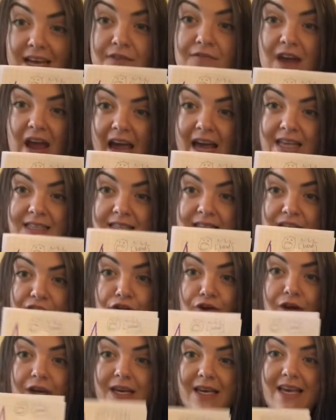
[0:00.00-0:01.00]
is that
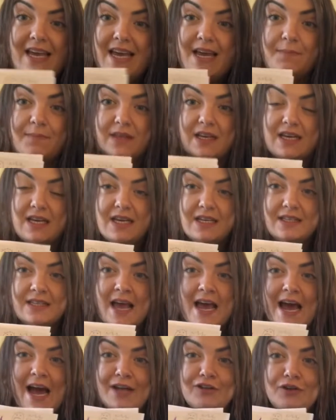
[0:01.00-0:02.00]
you can keep these
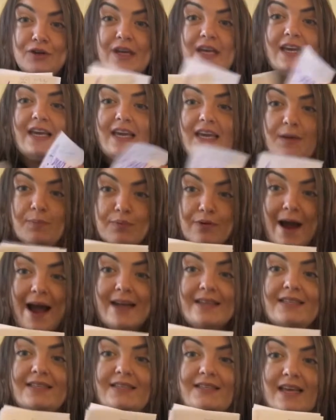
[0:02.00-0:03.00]
and you can keep
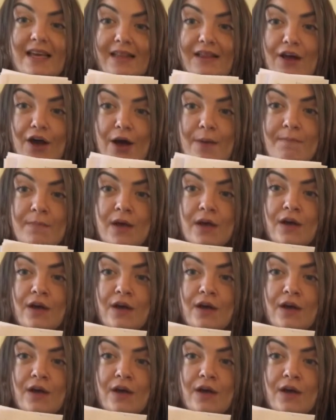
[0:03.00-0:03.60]
practicing them,